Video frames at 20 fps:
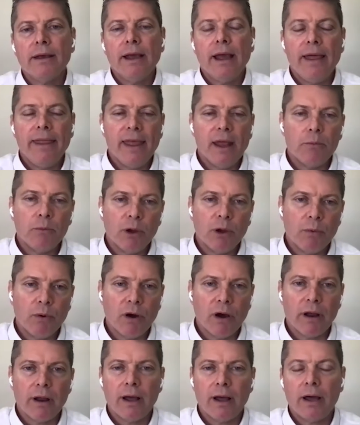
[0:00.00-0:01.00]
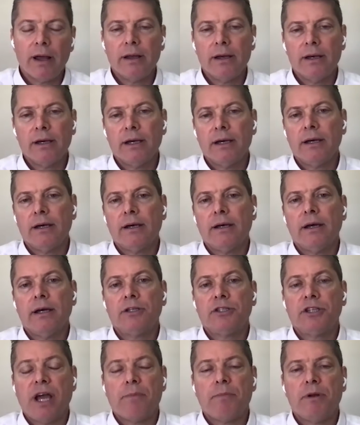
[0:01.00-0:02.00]
And then we brought on a
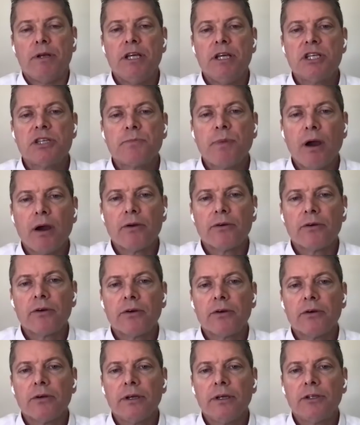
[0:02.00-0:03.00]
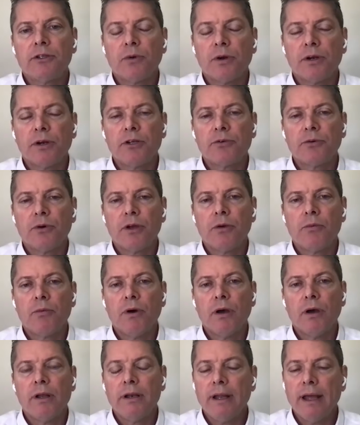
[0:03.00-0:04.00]
Japanese partner in
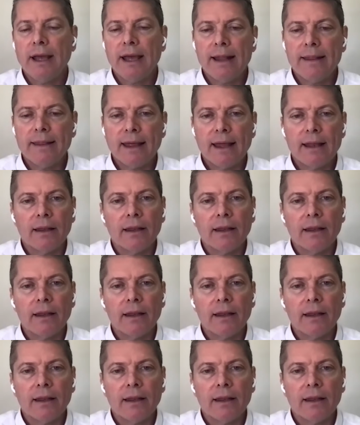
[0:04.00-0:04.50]
2021. And then